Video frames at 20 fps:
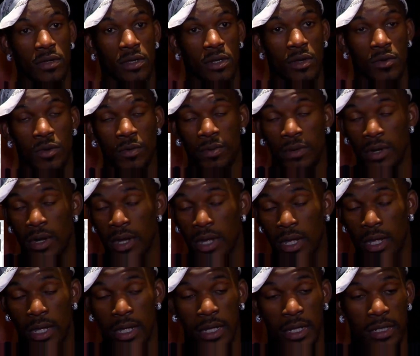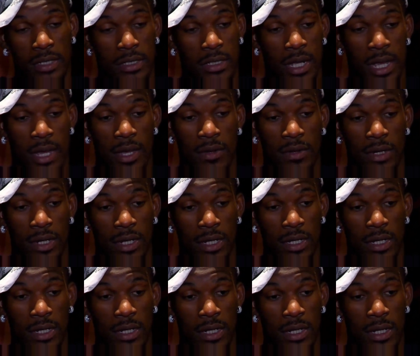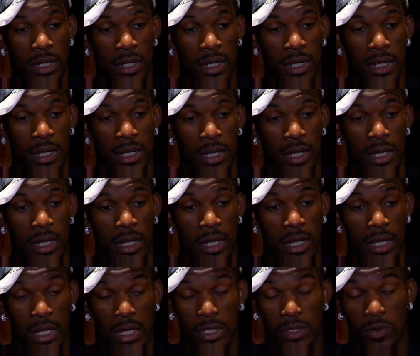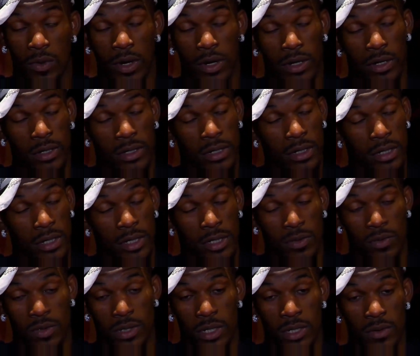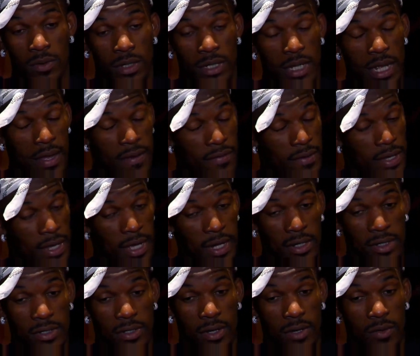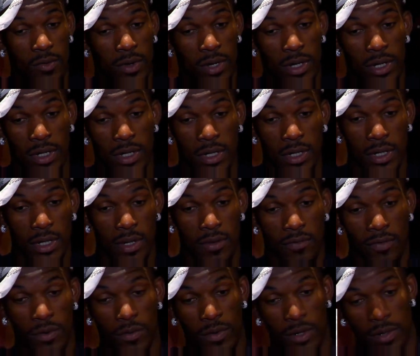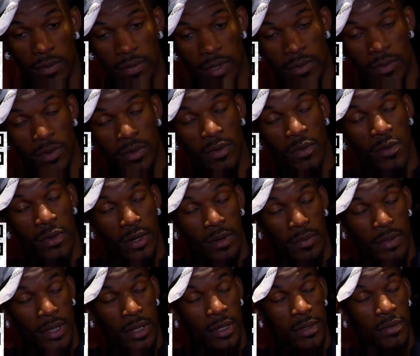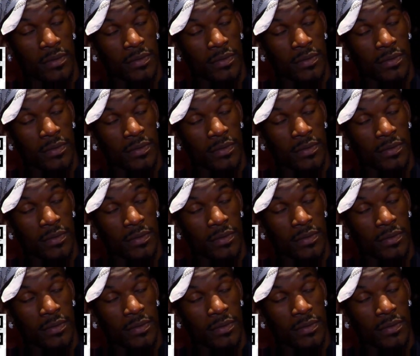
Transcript: You know, we put our heads down and get to work, because we definitely got to start winning if we want to be where we want to be.